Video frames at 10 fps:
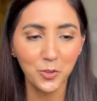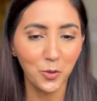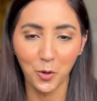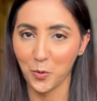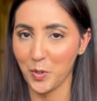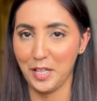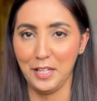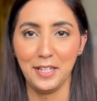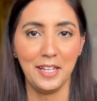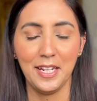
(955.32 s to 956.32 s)
wrong with
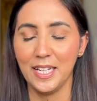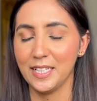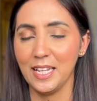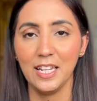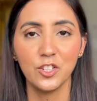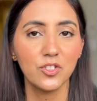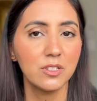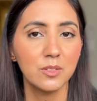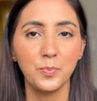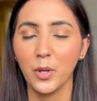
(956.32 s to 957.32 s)
it they're
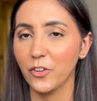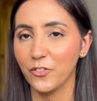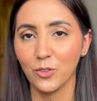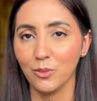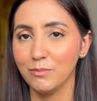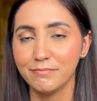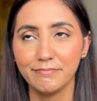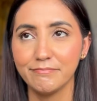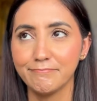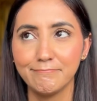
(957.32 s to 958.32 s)
just beautiful
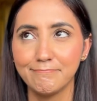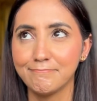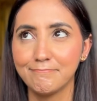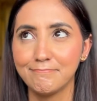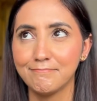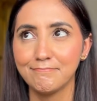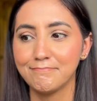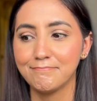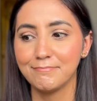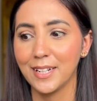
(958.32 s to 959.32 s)

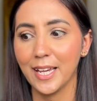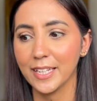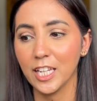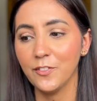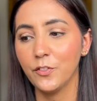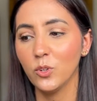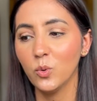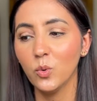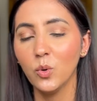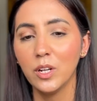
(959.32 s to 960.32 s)
like if
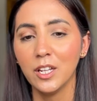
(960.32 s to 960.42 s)
you